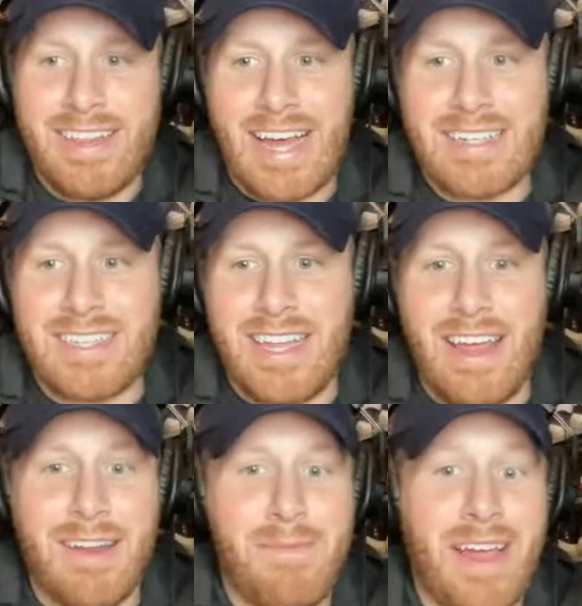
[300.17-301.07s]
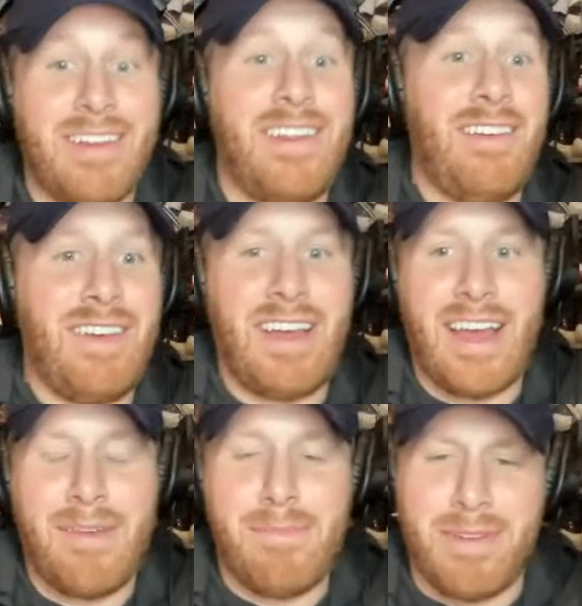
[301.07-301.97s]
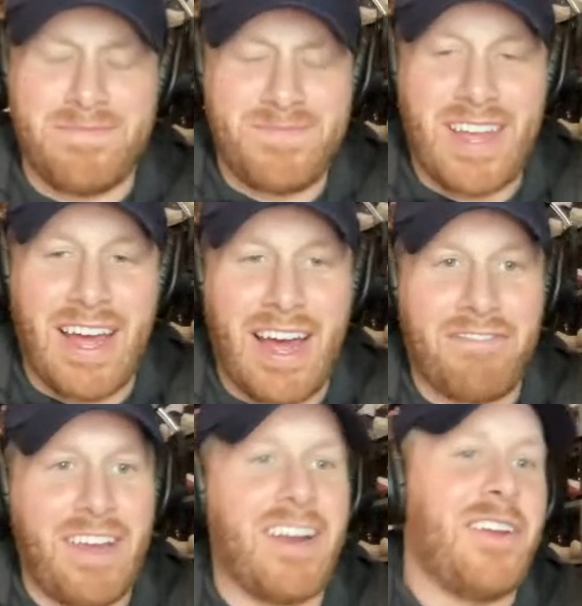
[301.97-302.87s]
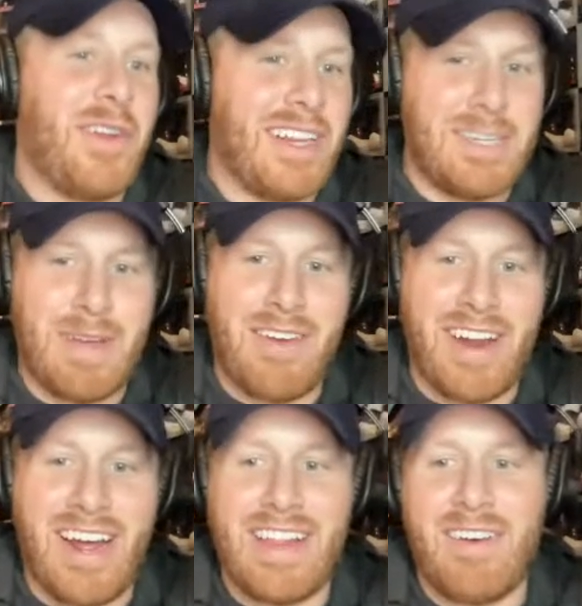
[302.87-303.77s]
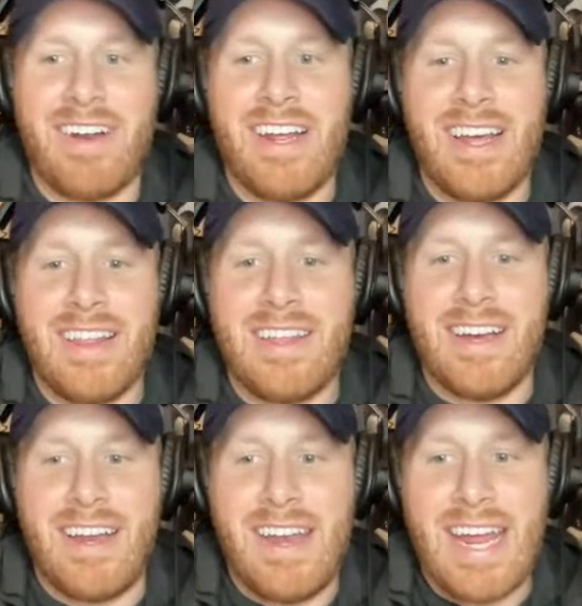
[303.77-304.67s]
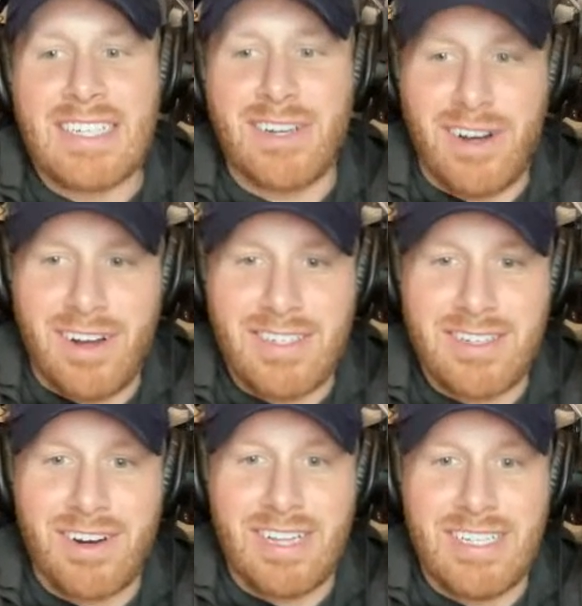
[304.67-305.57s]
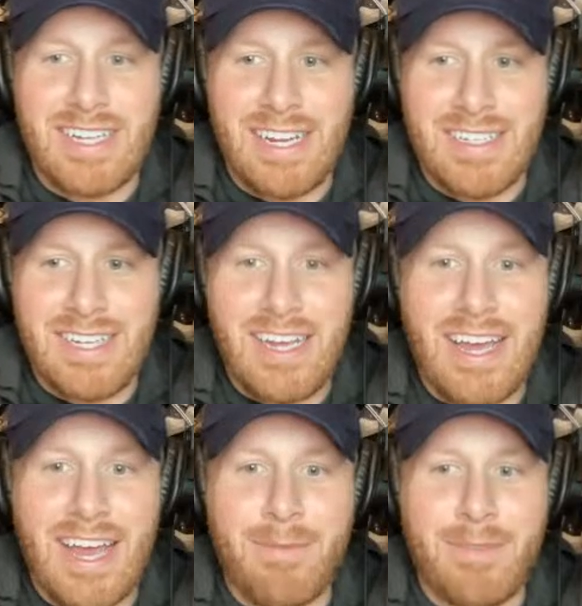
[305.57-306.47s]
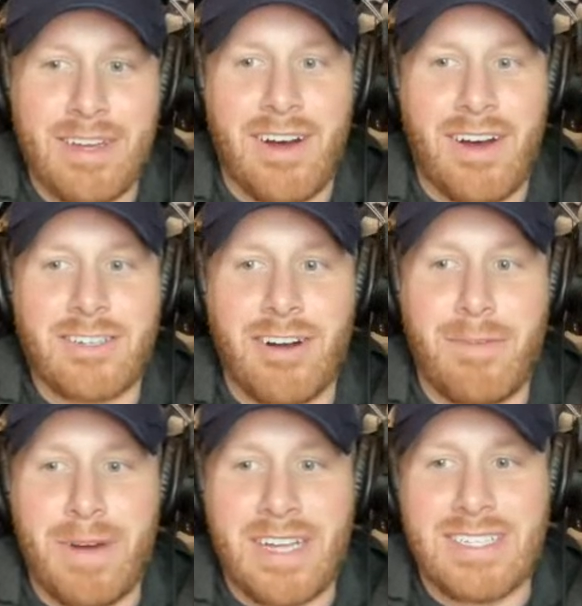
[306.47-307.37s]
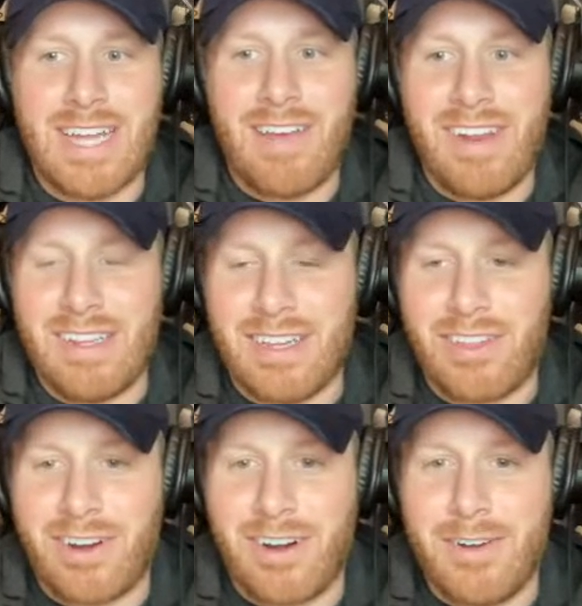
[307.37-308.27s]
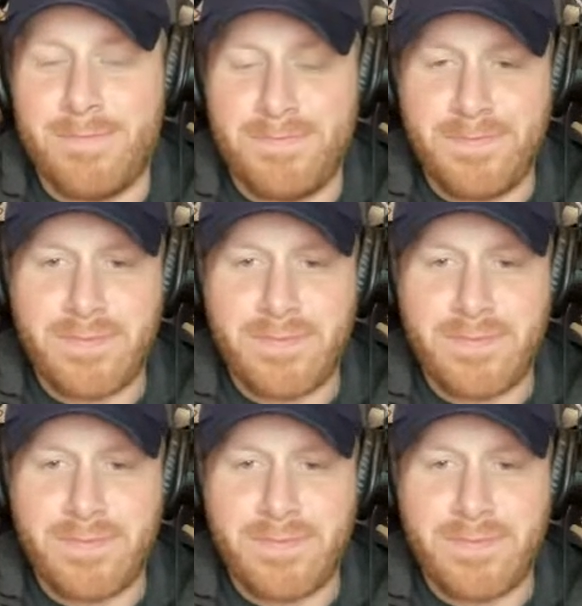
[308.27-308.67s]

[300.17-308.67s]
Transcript: That's the NBA TV game, but I figured you'd at least have an eye on that one. The Knicks-Hawks are the TNT game. The Hawks are up by 7 in the third.